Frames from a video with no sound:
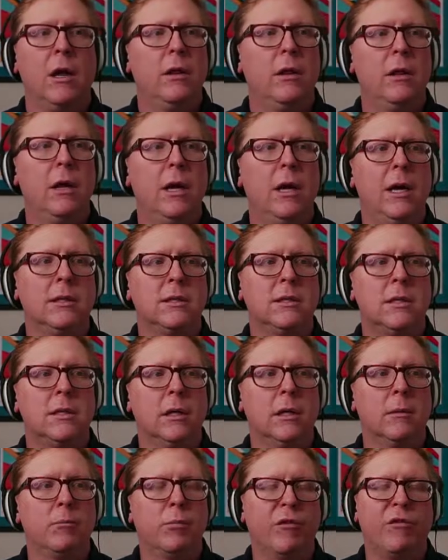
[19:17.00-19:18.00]
it's
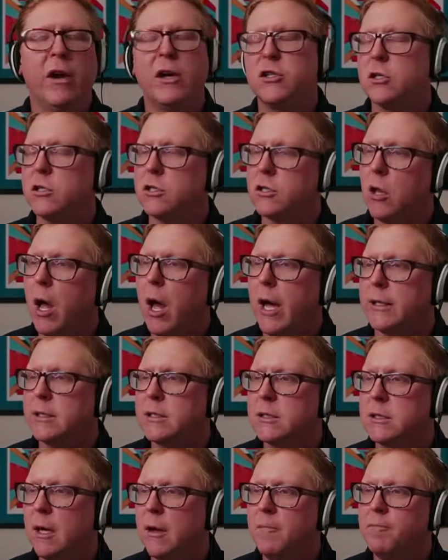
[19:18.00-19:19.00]
the profession's
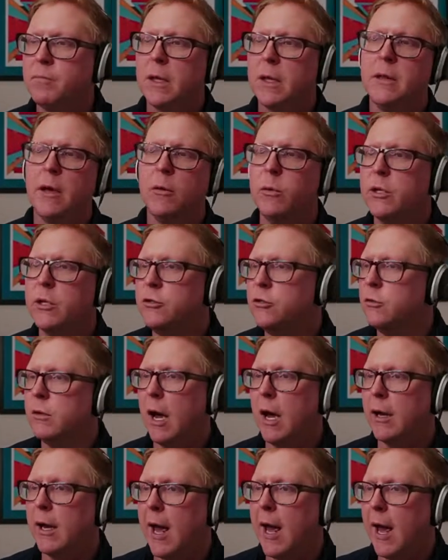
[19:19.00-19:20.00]
loss that we do
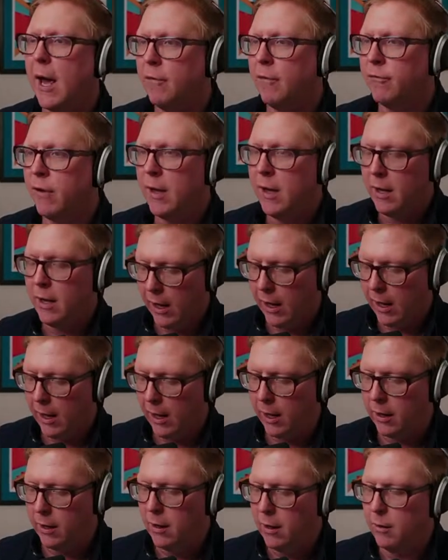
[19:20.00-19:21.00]
not have
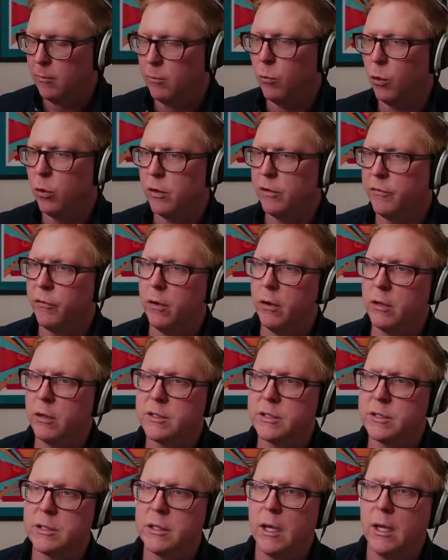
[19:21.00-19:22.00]
a more
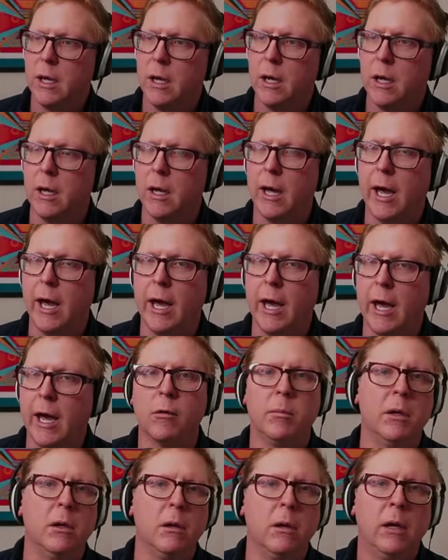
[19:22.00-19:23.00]
diverse uh,
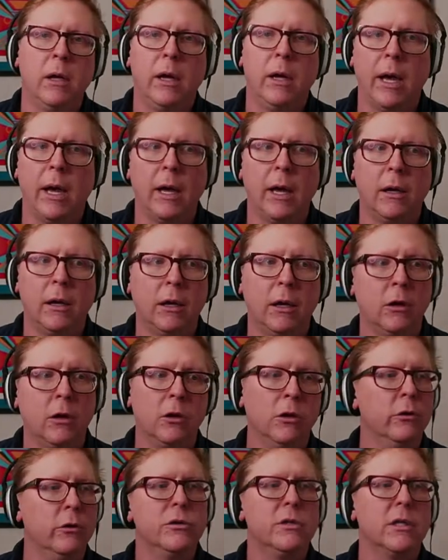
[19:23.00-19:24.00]
equitable and
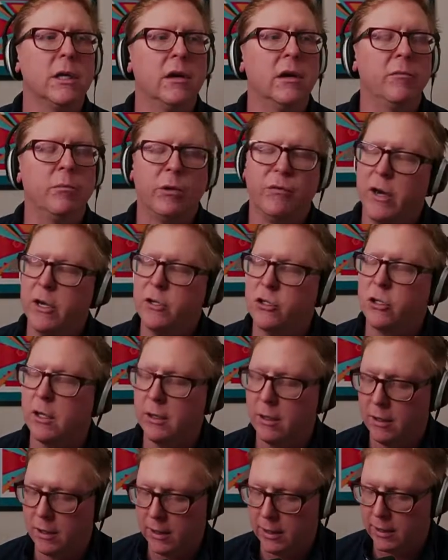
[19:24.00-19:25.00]
inclusive
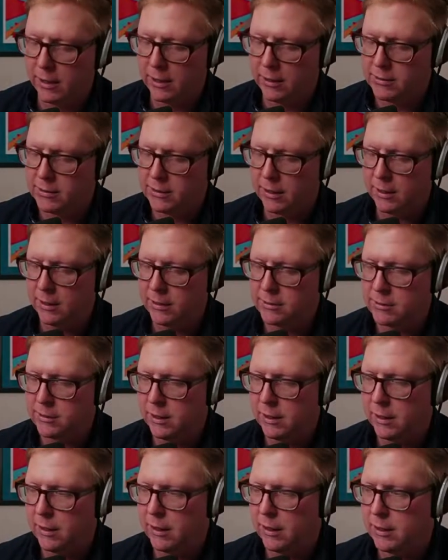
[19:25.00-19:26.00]
profession it is it is
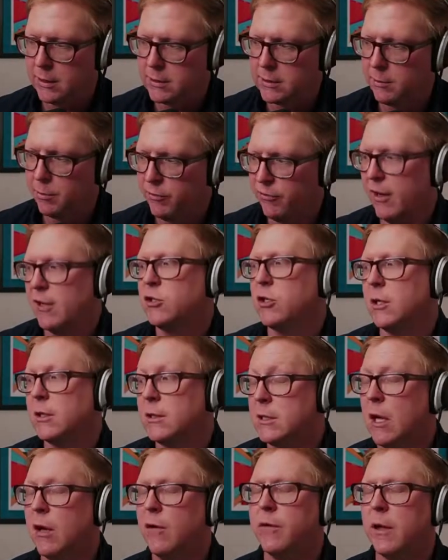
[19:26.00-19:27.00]
the it is the profession
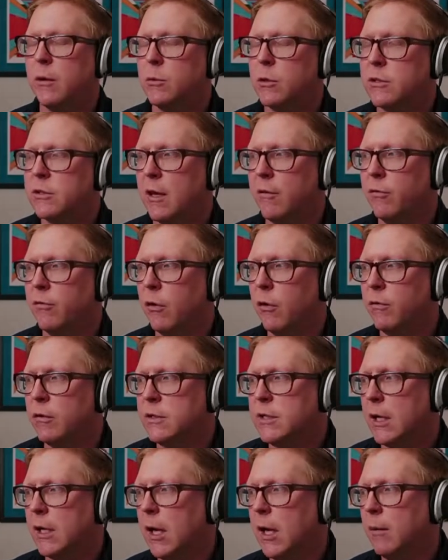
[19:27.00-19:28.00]
itself that will suffer over
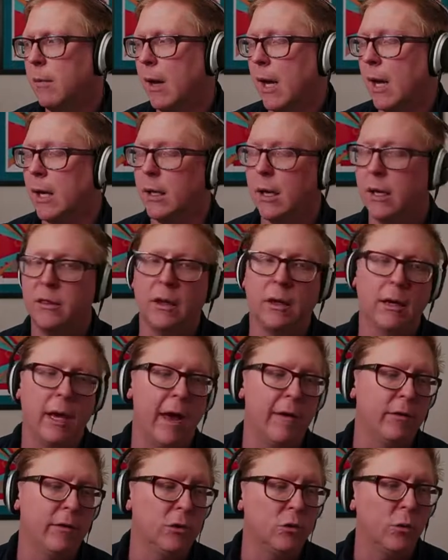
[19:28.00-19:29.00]
time and i think
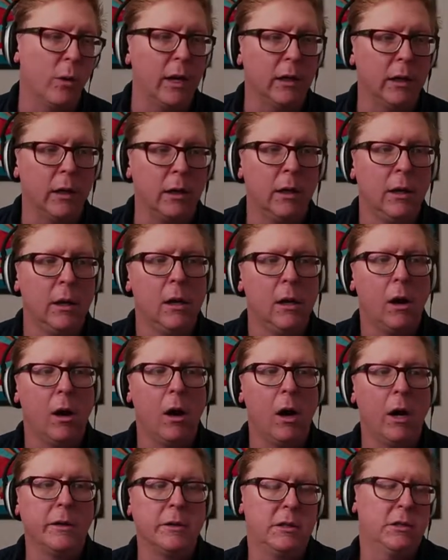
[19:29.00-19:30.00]
having twyla
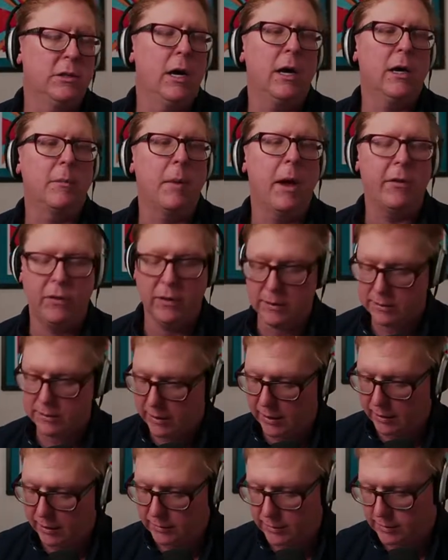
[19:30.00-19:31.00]
on to talk about these
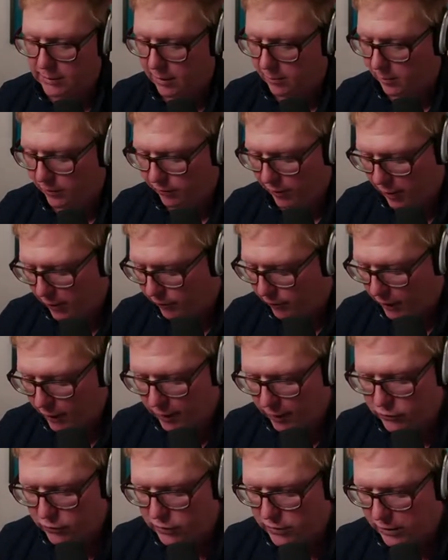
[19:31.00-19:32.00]
things is going to be very very
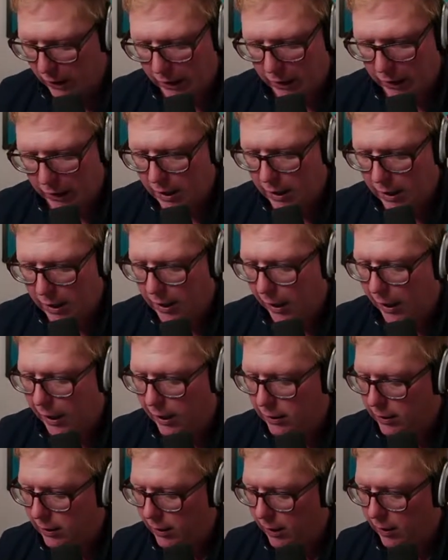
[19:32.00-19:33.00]
interesting
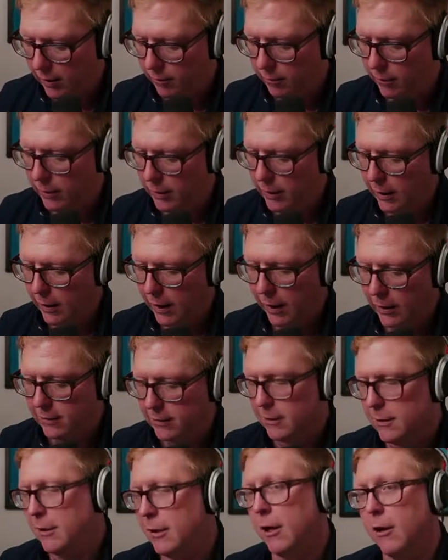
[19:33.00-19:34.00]
and um, i
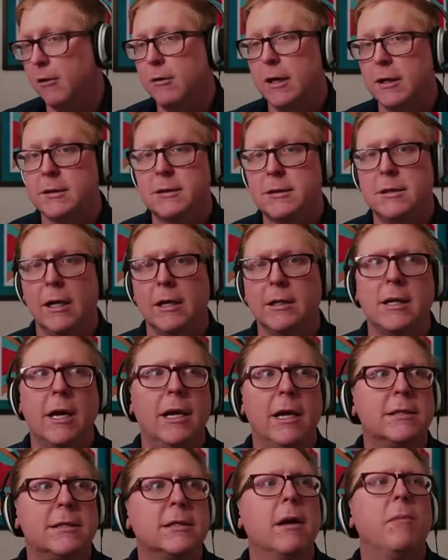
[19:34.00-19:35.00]
you know it's it's
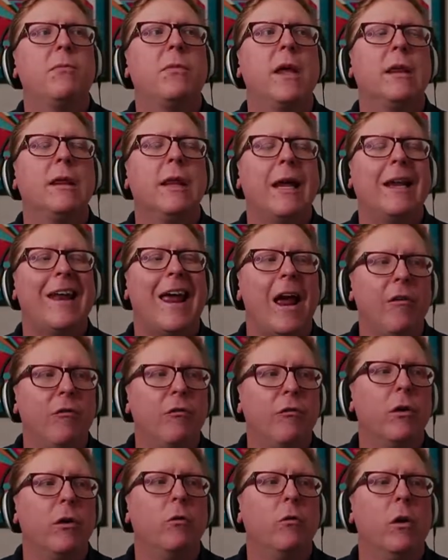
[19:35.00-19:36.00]
it's something that
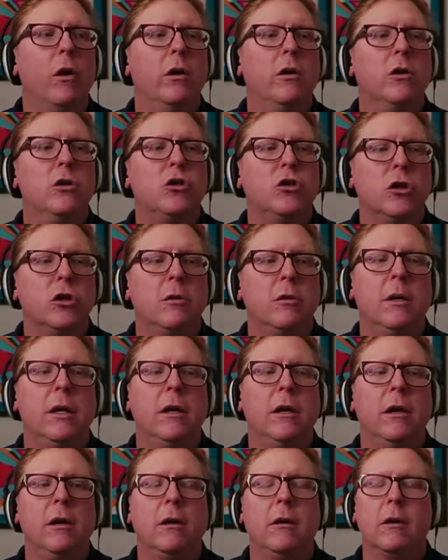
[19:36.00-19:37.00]
everyone should
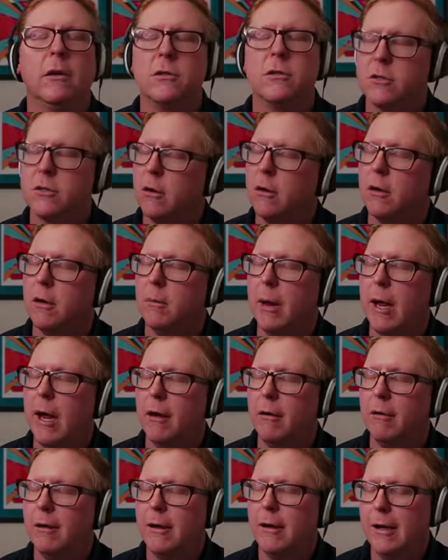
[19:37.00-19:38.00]
be concerned
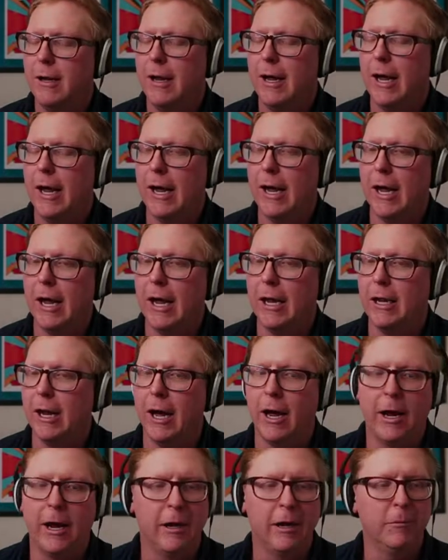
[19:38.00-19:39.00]
about and
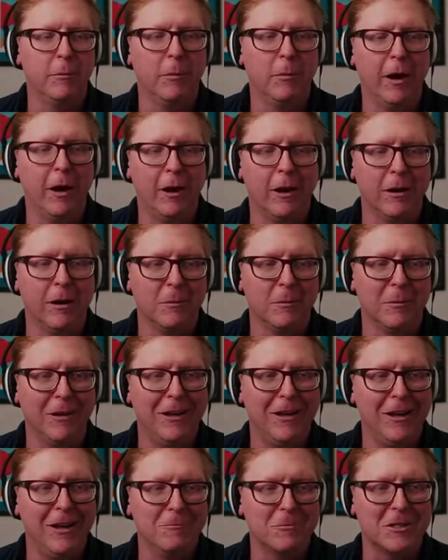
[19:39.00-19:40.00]
i am i am,
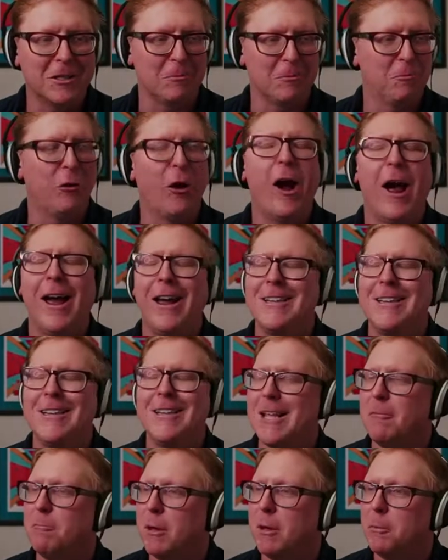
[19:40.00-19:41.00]
am surprised
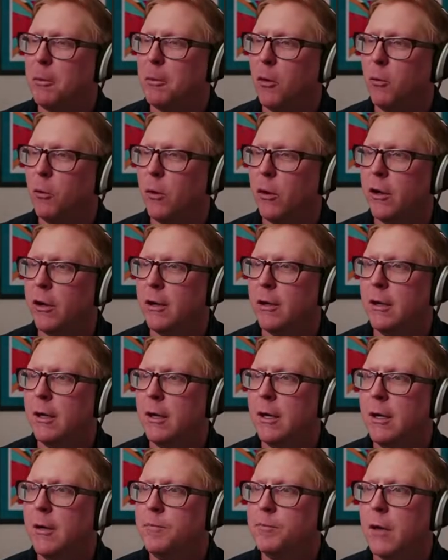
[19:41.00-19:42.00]
that people would
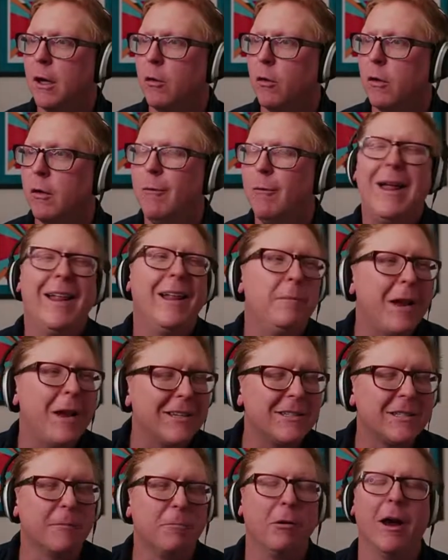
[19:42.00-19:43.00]
well i'm
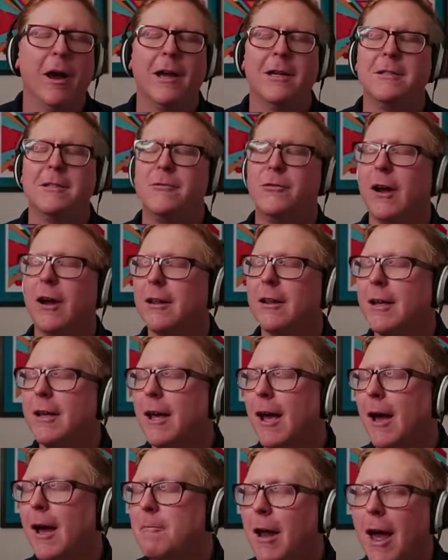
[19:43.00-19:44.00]
not surprised frankly
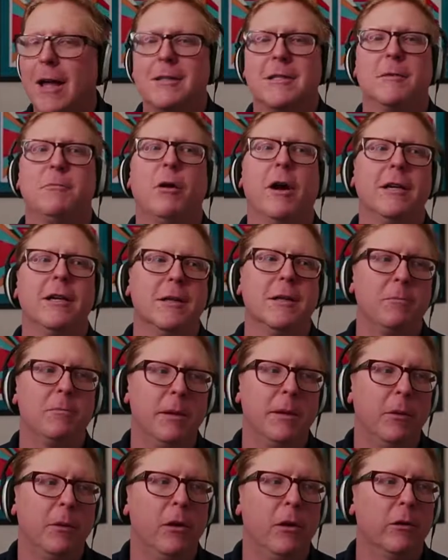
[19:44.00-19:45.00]
i'm not surprised that
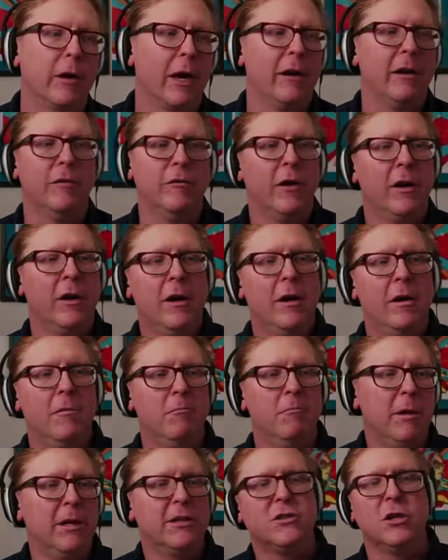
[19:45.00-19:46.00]
people kind of
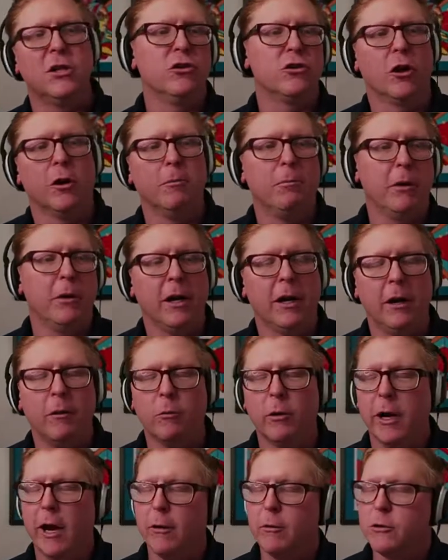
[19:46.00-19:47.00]
misinterpreted
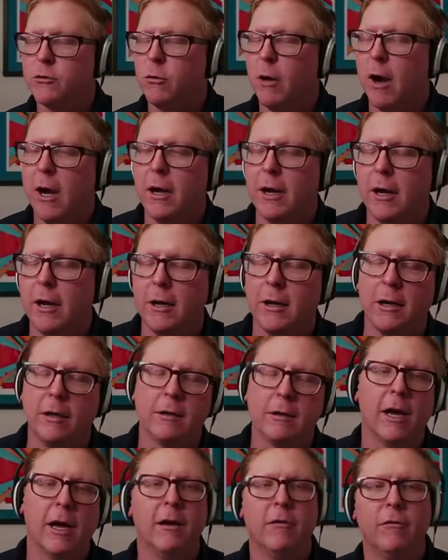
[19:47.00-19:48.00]
what i was writing and
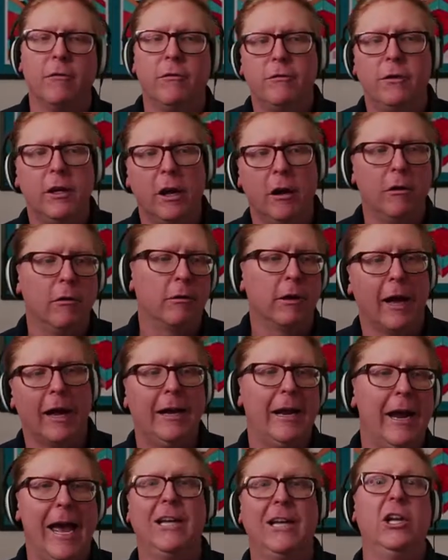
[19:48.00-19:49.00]
kind of you know kind
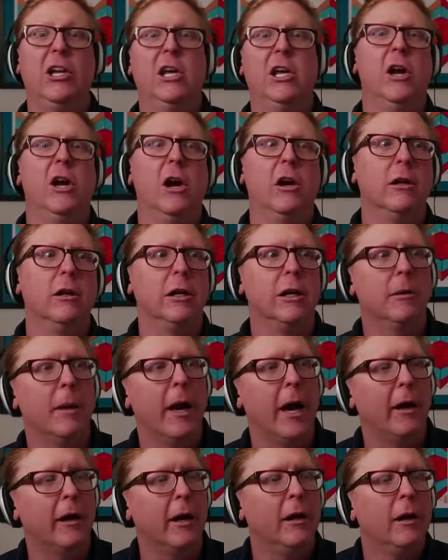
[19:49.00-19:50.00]
of had to get ugly
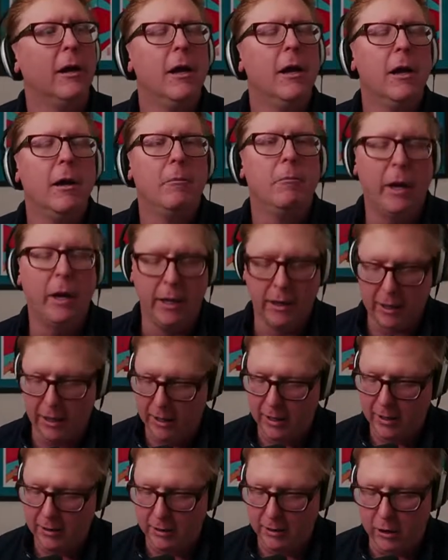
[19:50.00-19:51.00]
about it but yep.
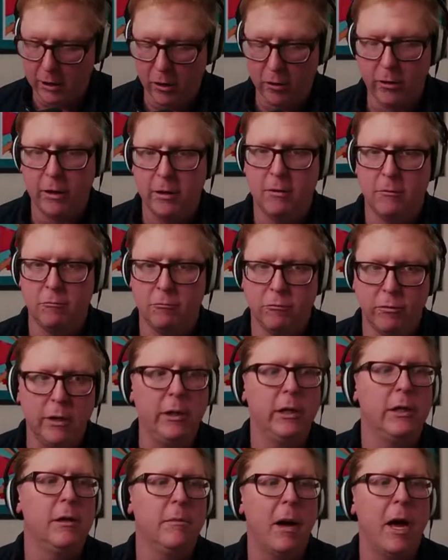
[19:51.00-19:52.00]
uh, you know it,
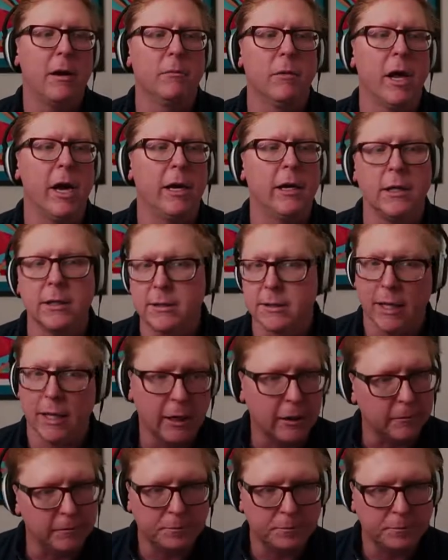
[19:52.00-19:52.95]
really the bottom line is like